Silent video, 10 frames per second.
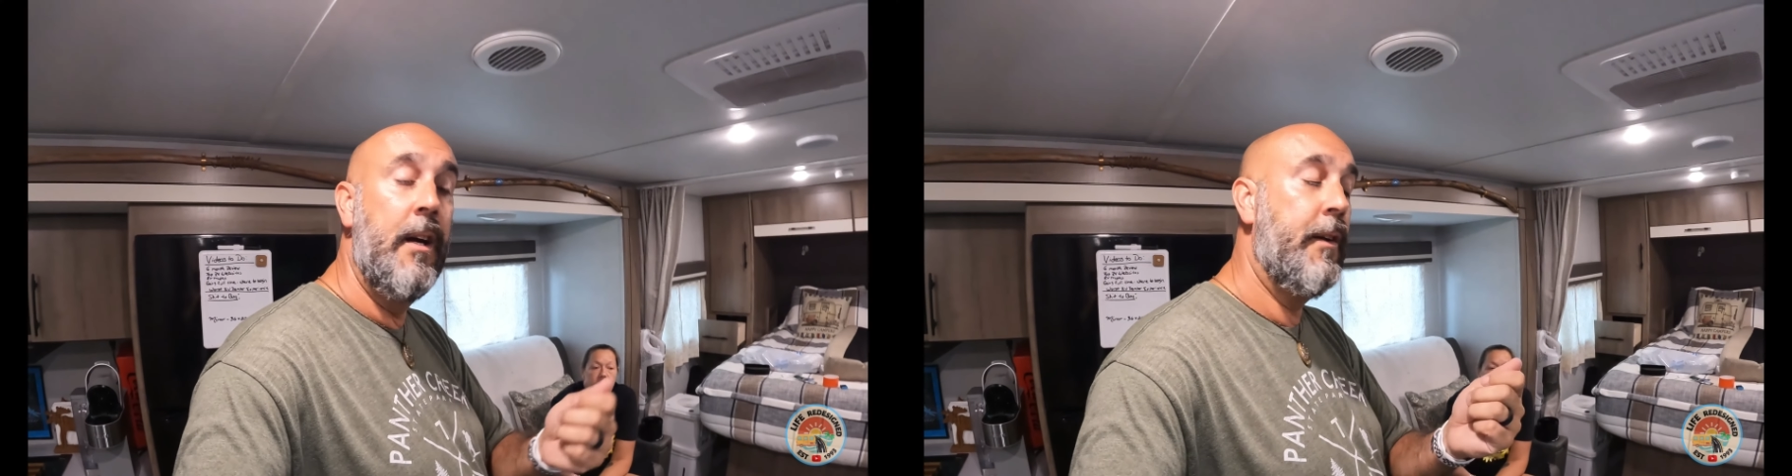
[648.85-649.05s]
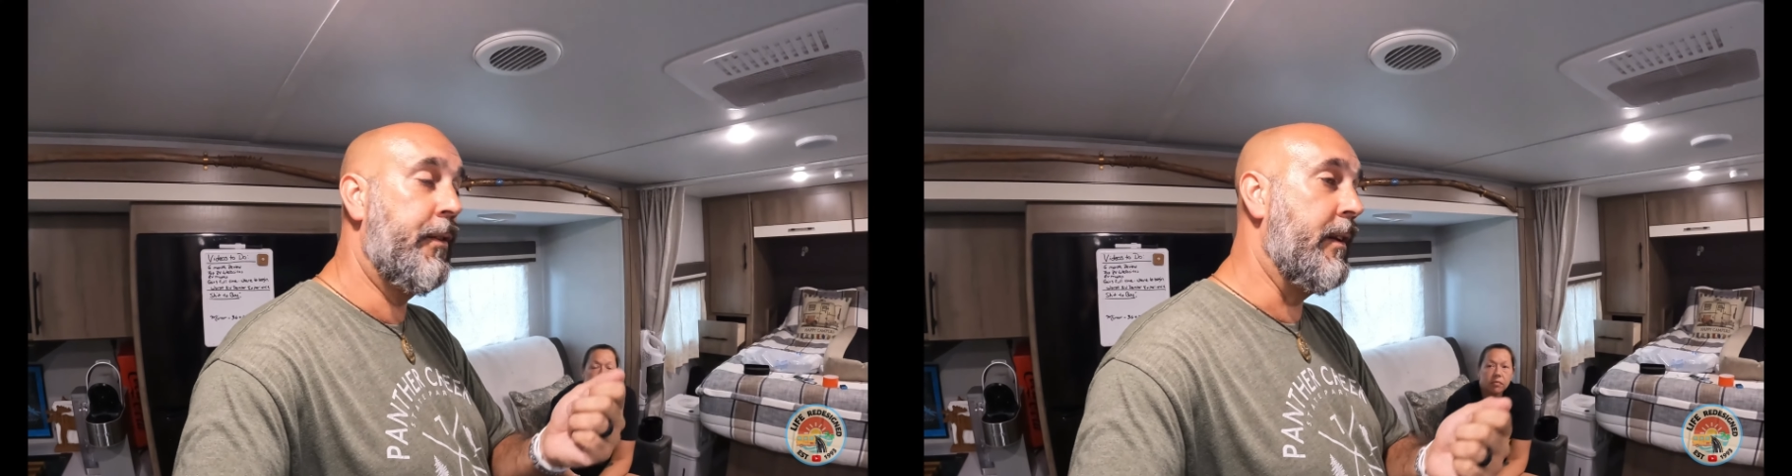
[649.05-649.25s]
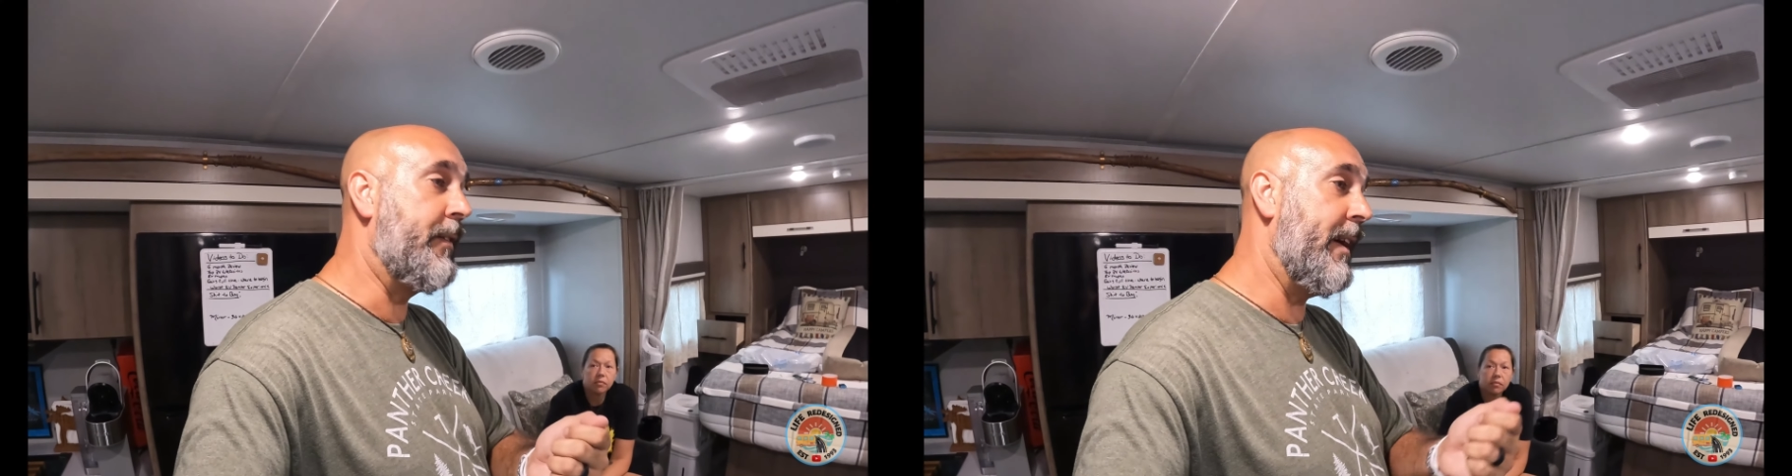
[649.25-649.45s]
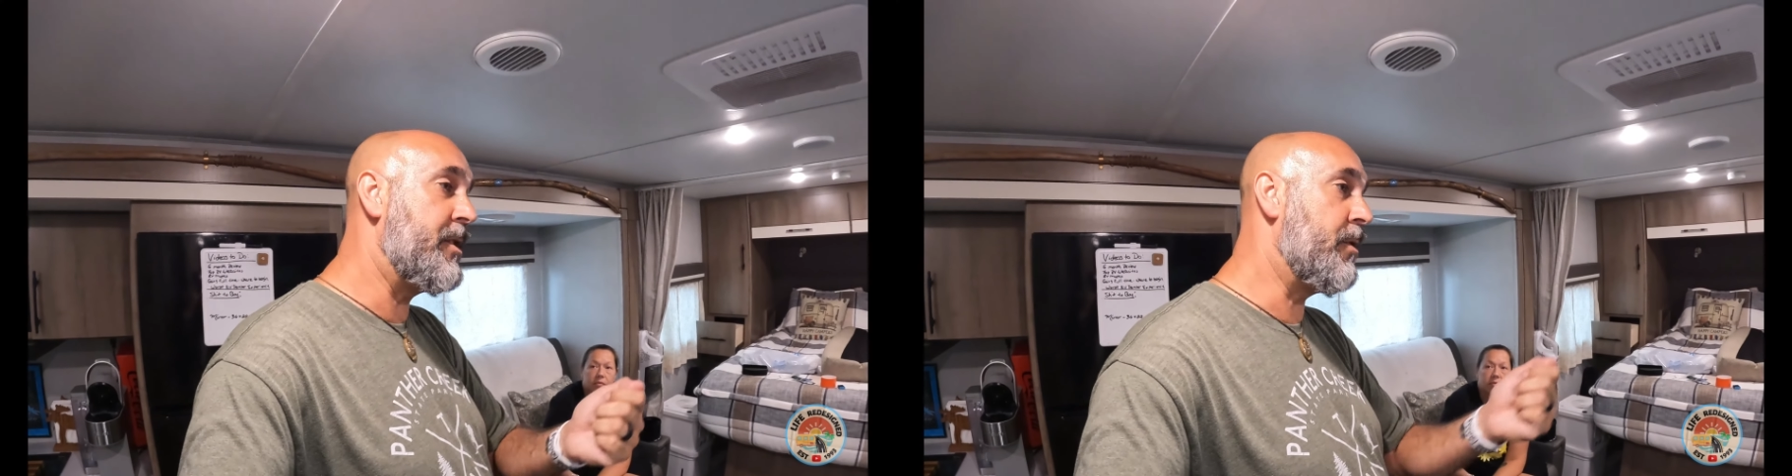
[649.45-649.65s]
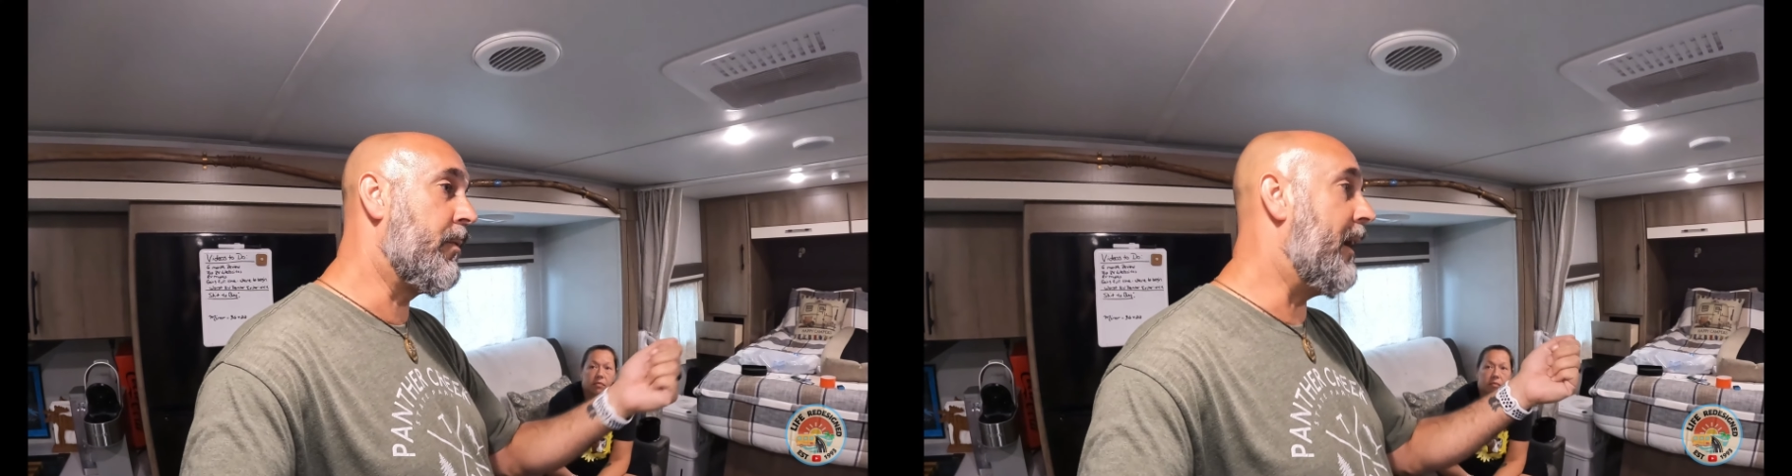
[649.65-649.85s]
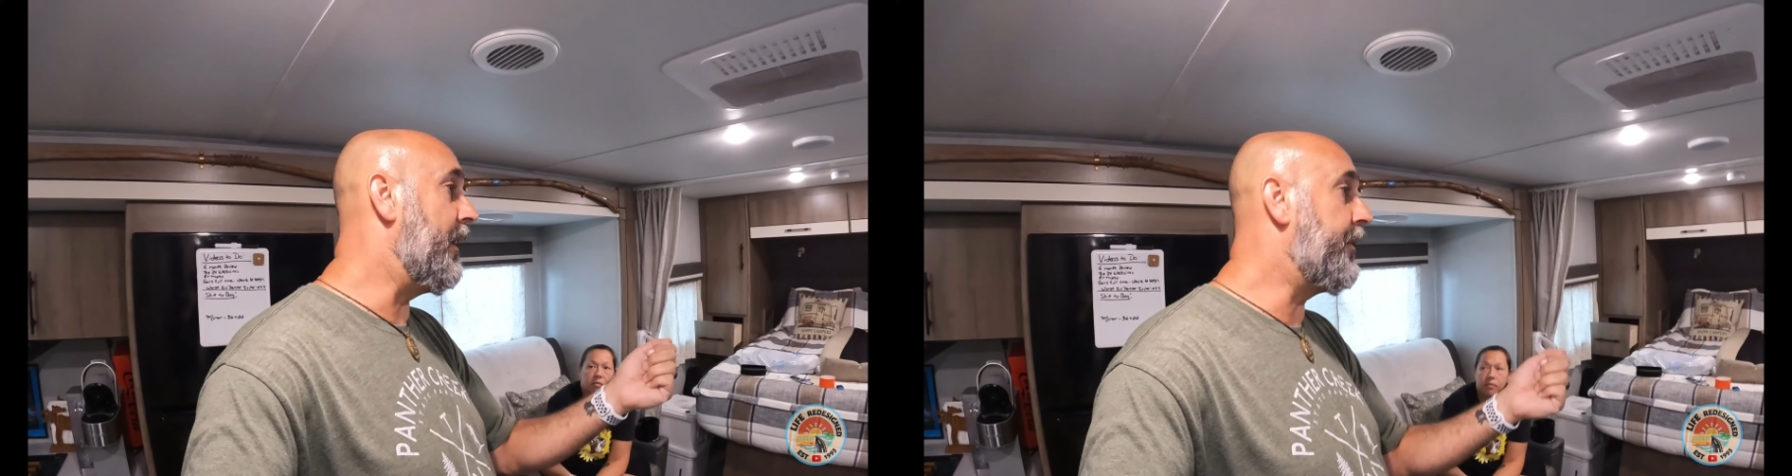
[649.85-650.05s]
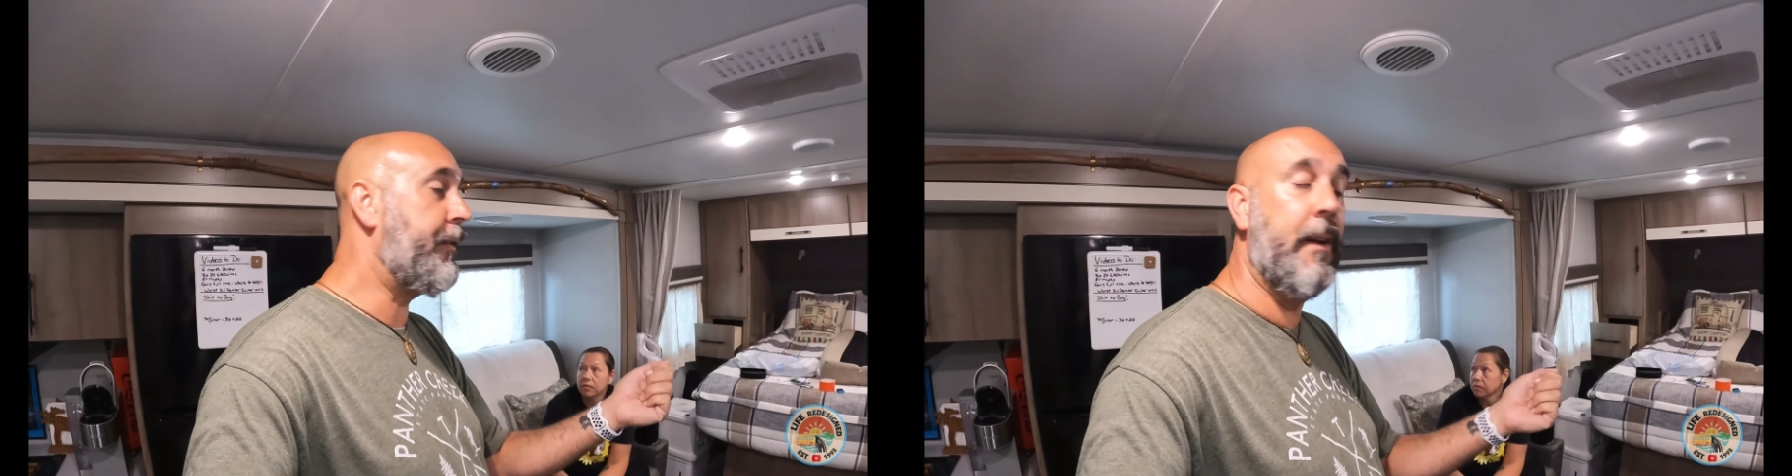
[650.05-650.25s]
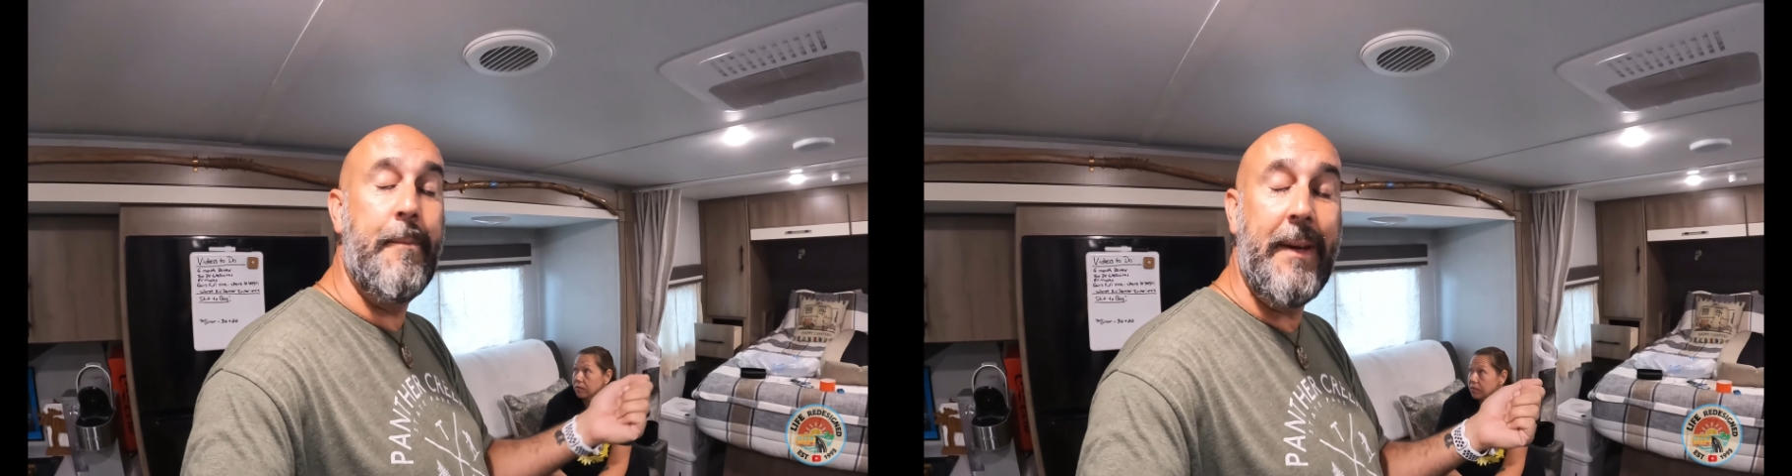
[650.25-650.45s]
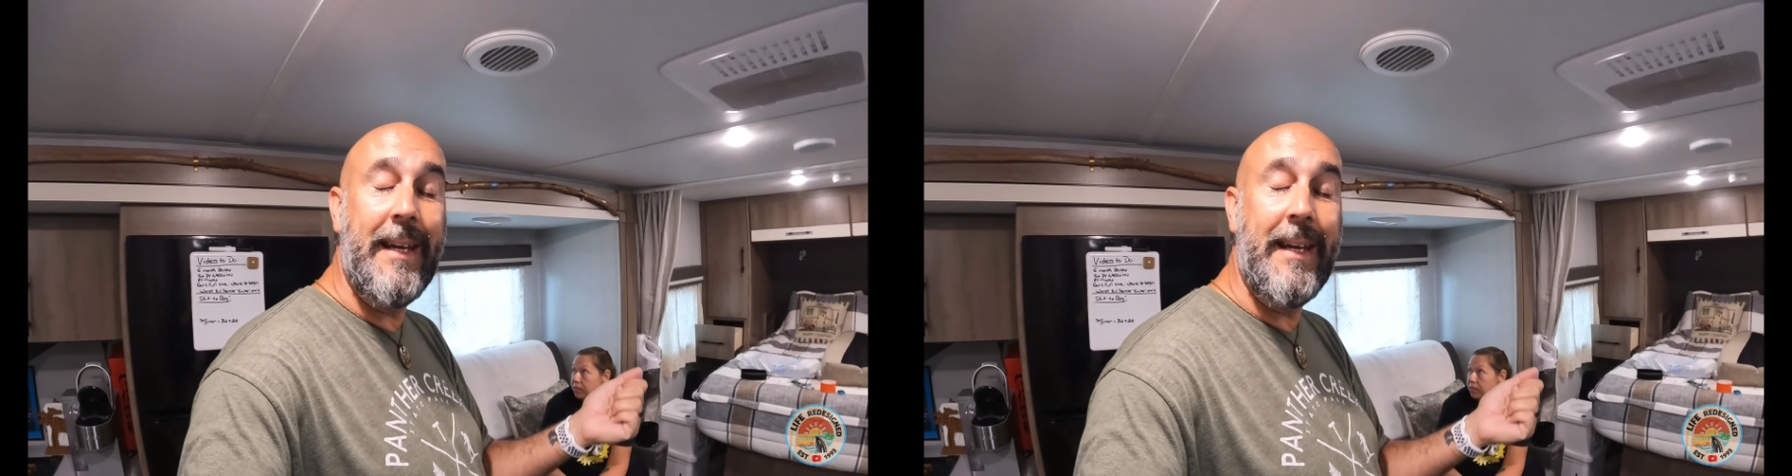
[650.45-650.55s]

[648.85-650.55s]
So the tension rods slip